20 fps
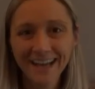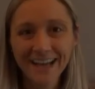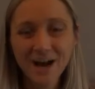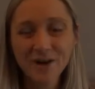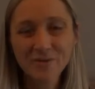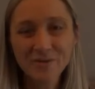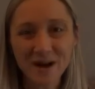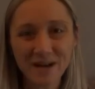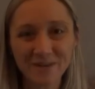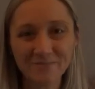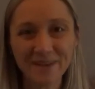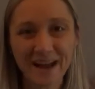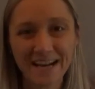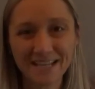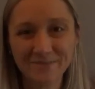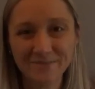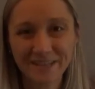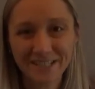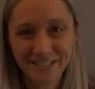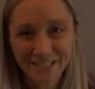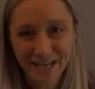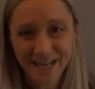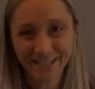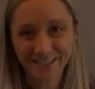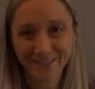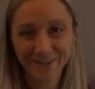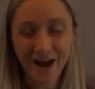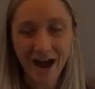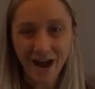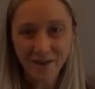Welcome back to my
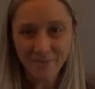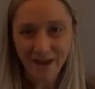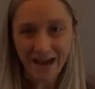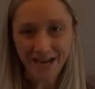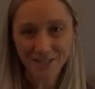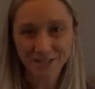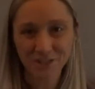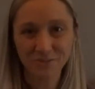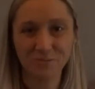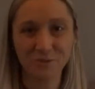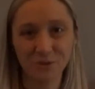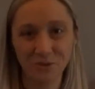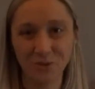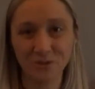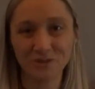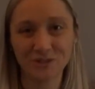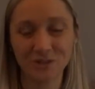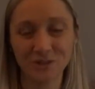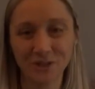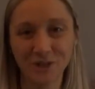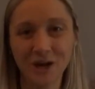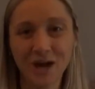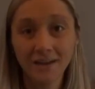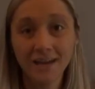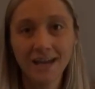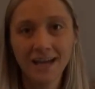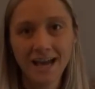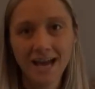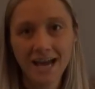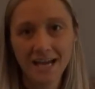channel. I'm Ashley Bookwalter.
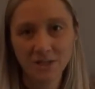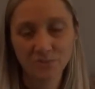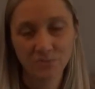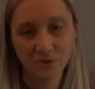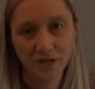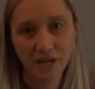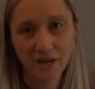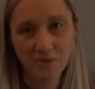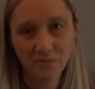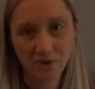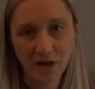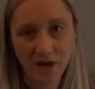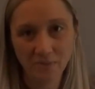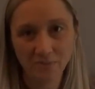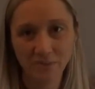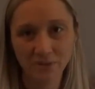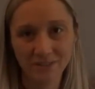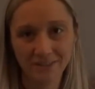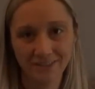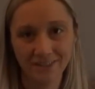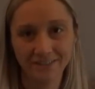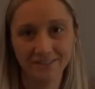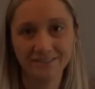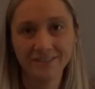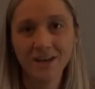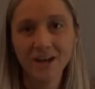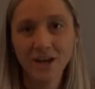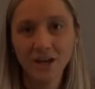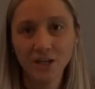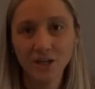As Brene Brown puts it,
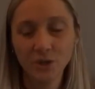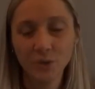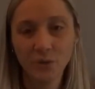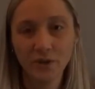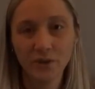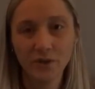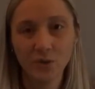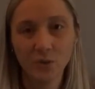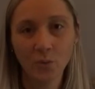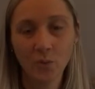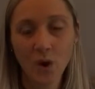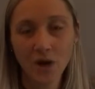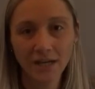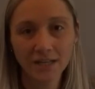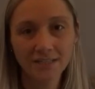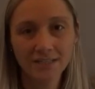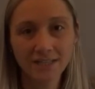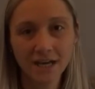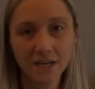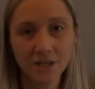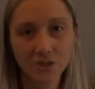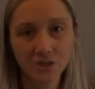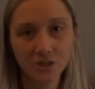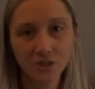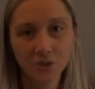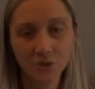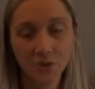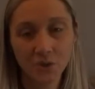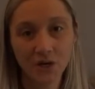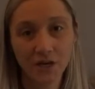you either walk inside your
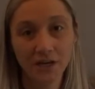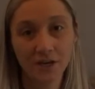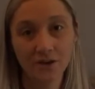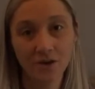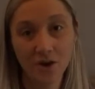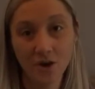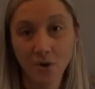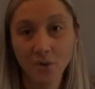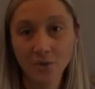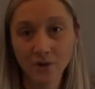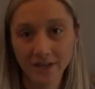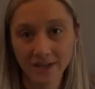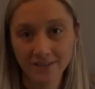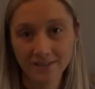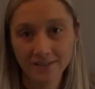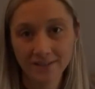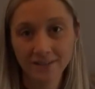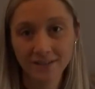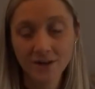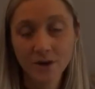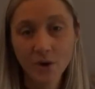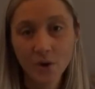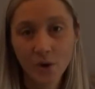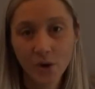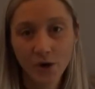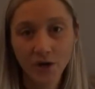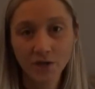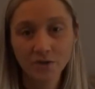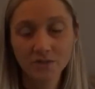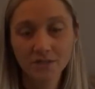story and own it,
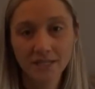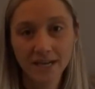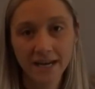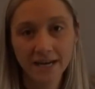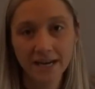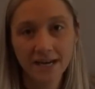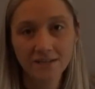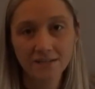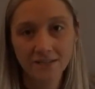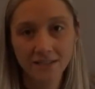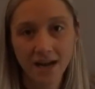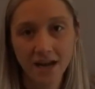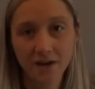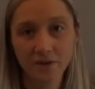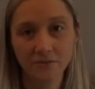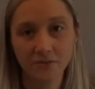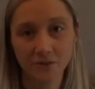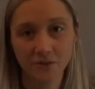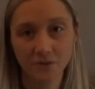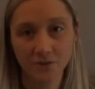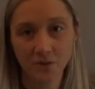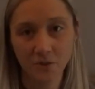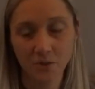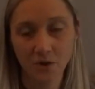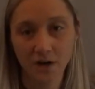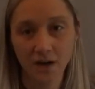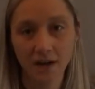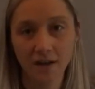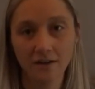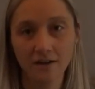or you stand outside of your
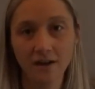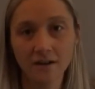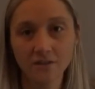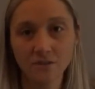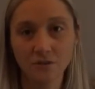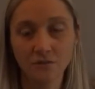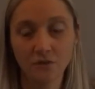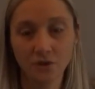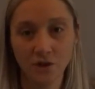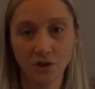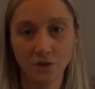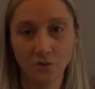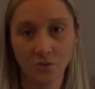story and hustle for your